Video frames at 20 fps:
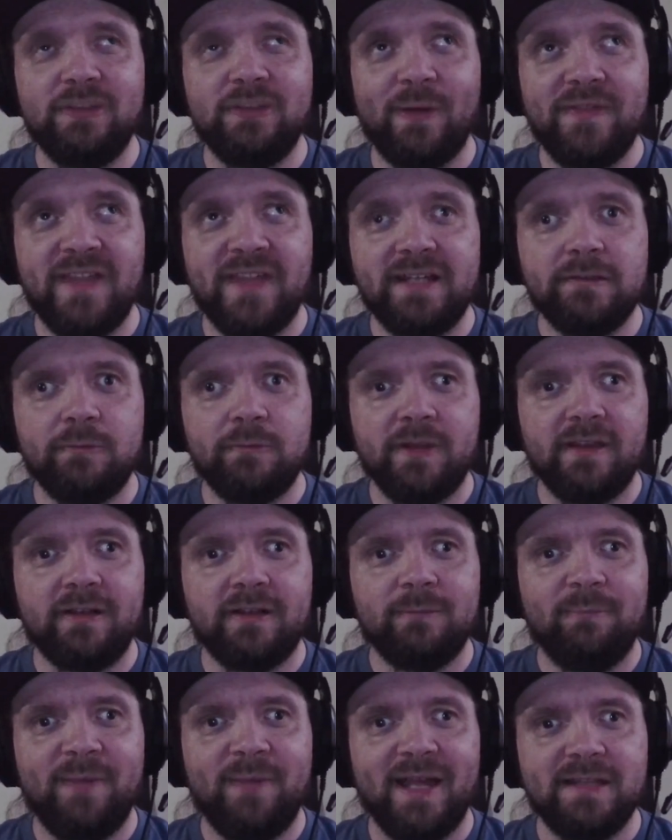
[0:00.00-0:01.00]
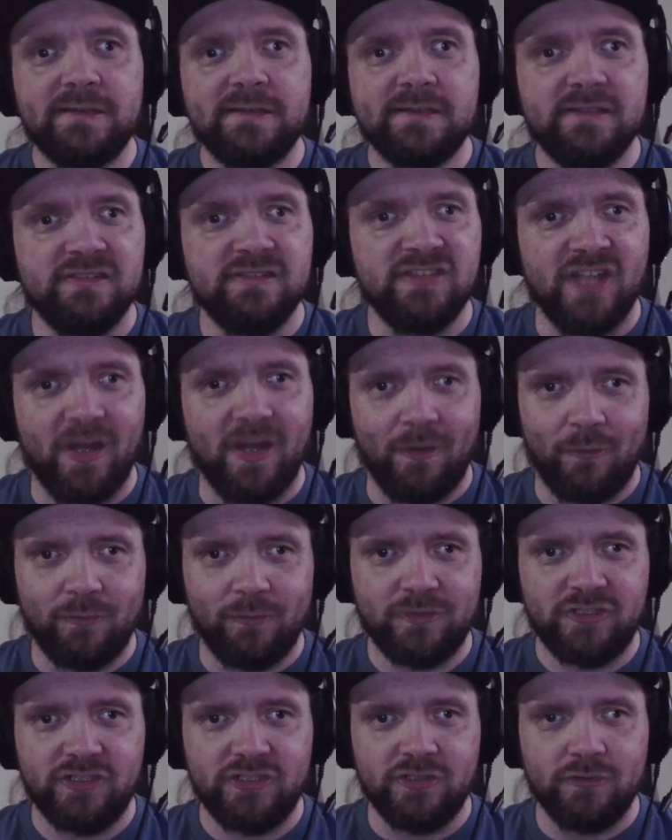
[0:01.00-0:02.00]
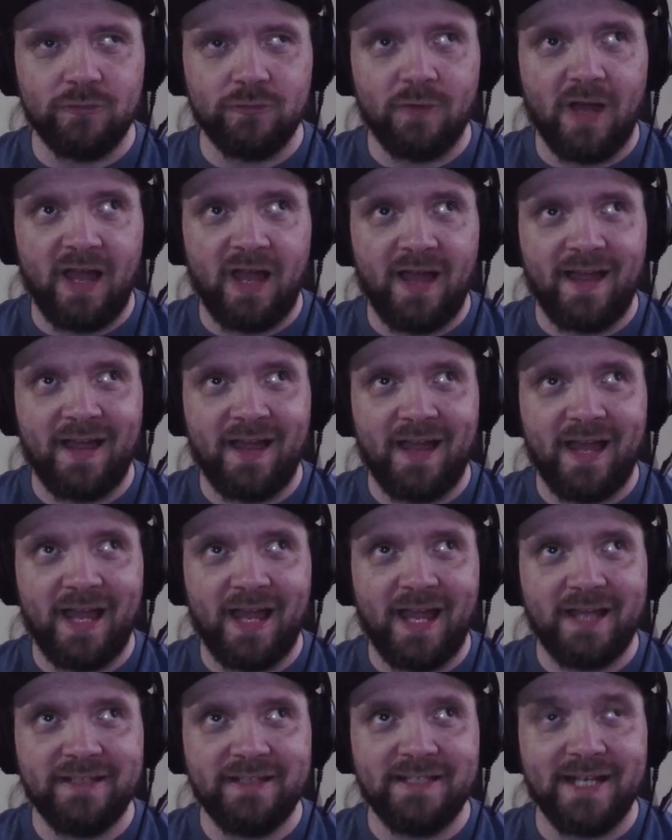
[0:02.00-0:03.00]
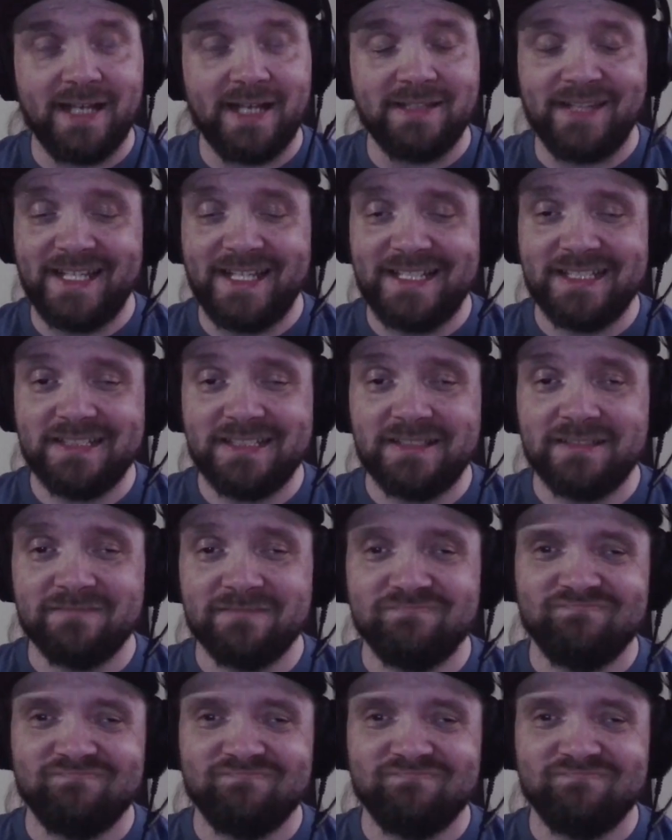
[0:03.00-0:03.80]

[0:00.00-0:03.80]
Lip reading: think it's one of the best? No. Did I like it?